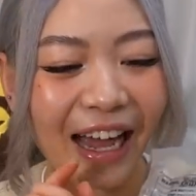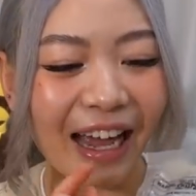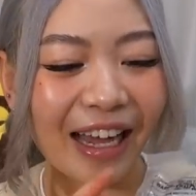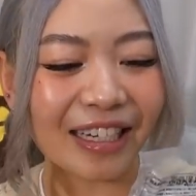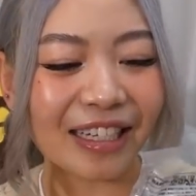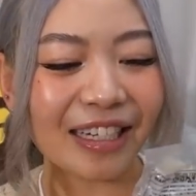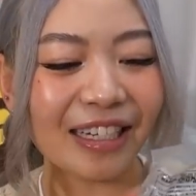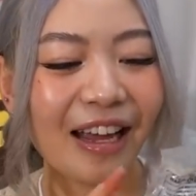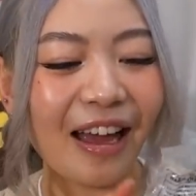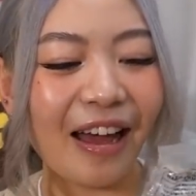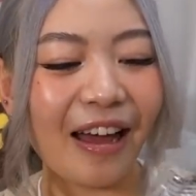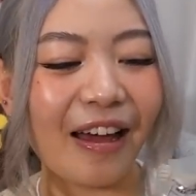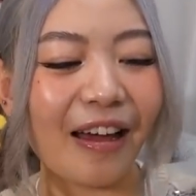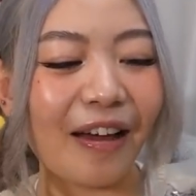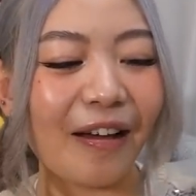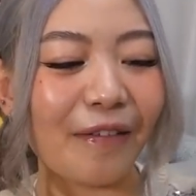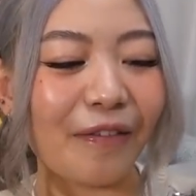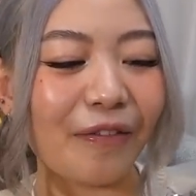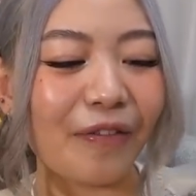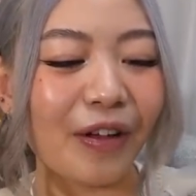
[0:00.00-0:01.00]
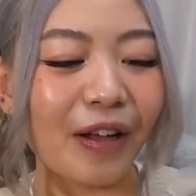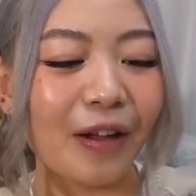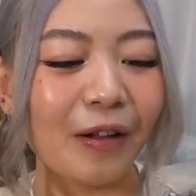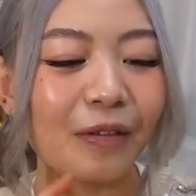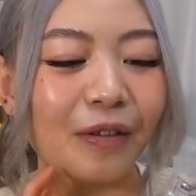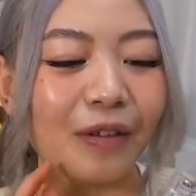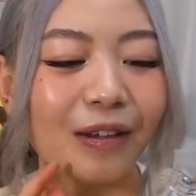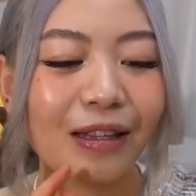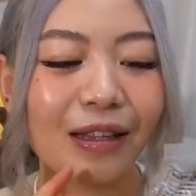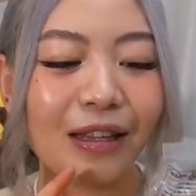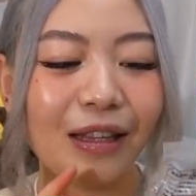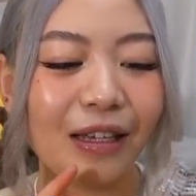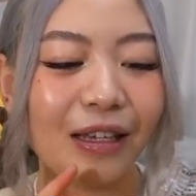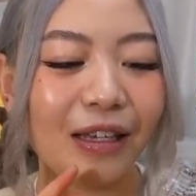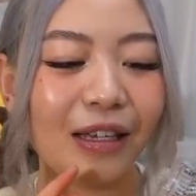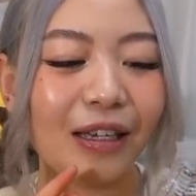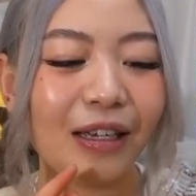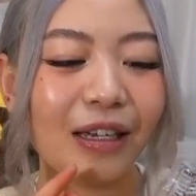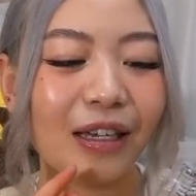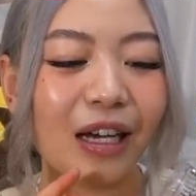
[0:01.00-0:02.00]
I actually have
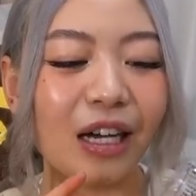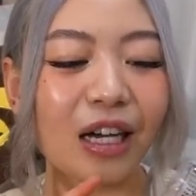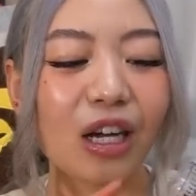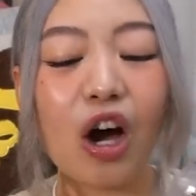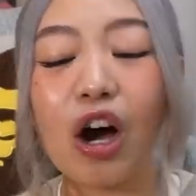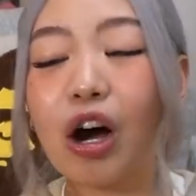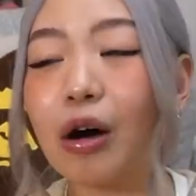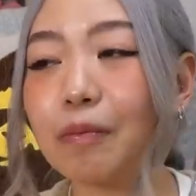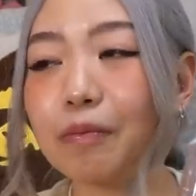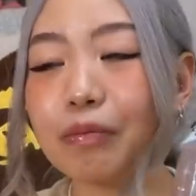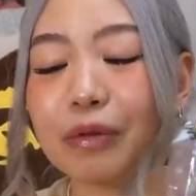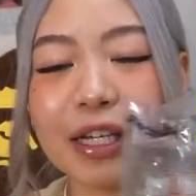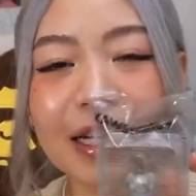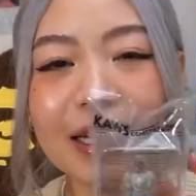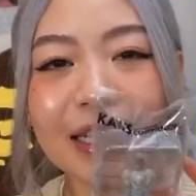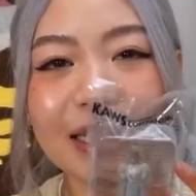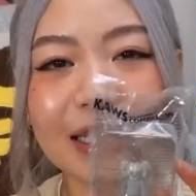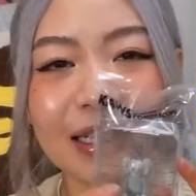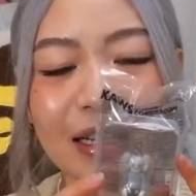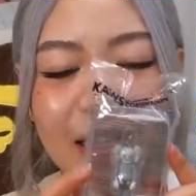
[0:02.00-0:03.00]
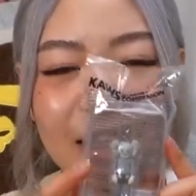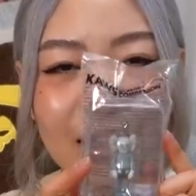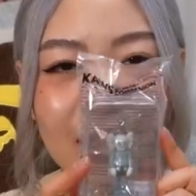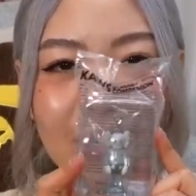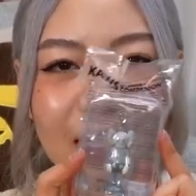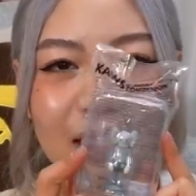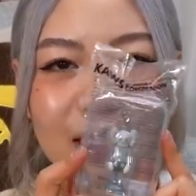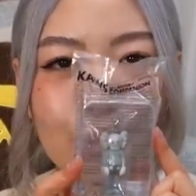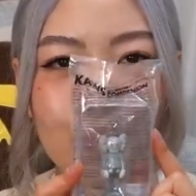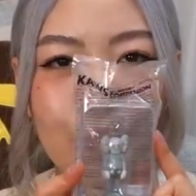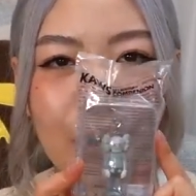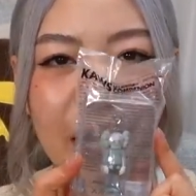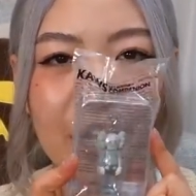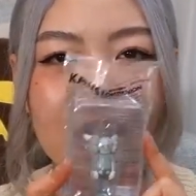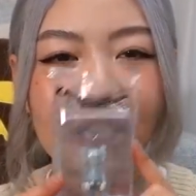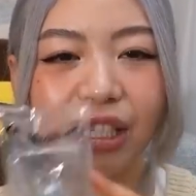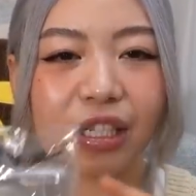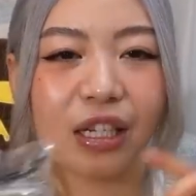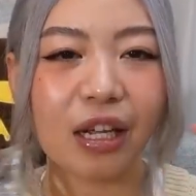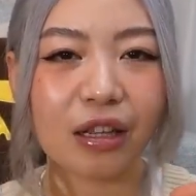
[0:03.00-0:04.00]
the accomplice in this
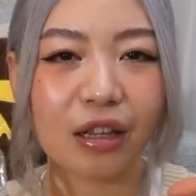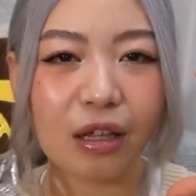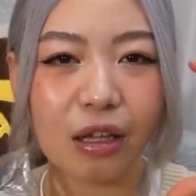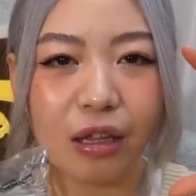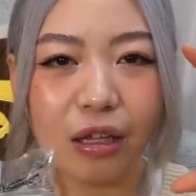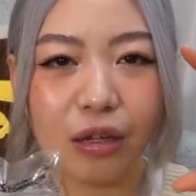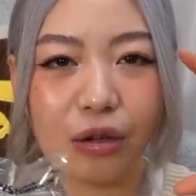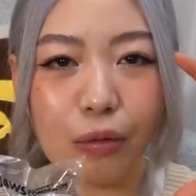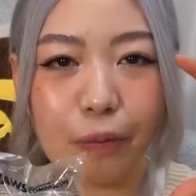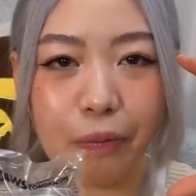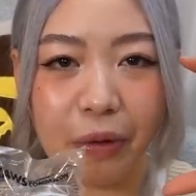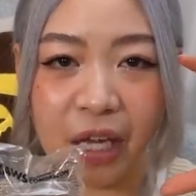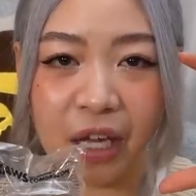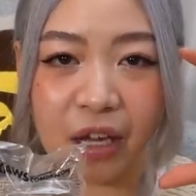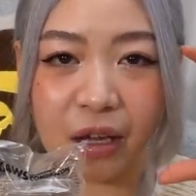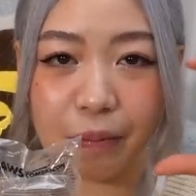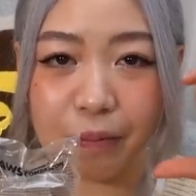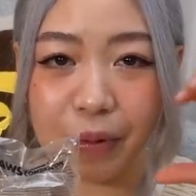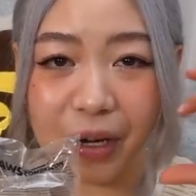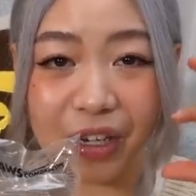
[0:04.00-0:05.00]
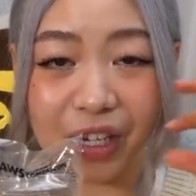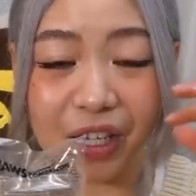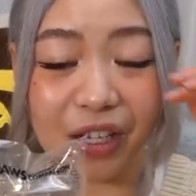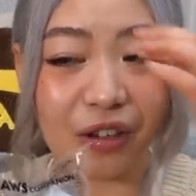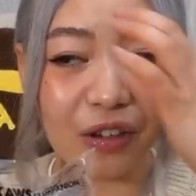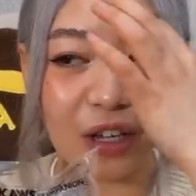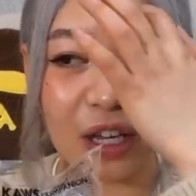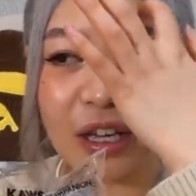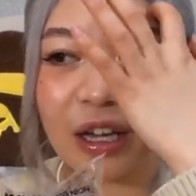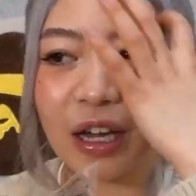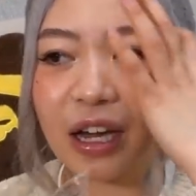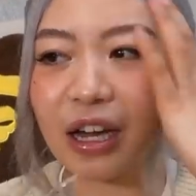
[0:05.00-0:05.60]
range is like the little pink bunny looking